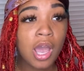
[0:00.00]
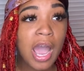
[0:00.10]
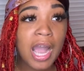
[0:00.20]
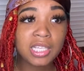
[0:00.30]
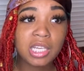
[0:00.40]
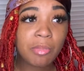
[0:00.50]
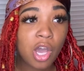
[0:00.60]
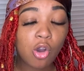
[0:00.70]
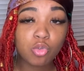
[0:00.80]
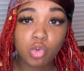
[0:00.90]
I did my
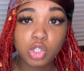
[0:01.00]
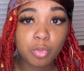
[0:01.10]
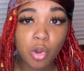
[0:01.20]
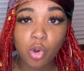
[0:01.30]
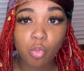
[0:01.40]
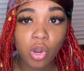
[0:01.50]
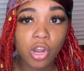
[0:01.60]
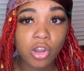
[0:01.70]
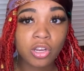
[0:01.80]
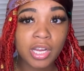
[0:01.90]
own little spoken
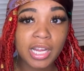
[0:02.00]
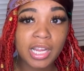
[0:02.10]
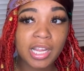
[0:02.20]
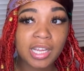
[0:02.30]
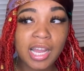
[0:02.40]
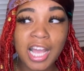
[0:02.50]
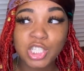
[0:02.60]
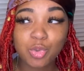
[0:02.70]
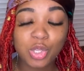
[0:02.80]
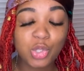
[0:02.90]
word and I just
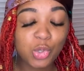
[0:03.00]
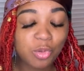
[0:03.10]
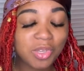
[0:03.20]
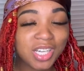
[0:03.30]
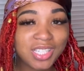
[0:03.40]
wanted to do it because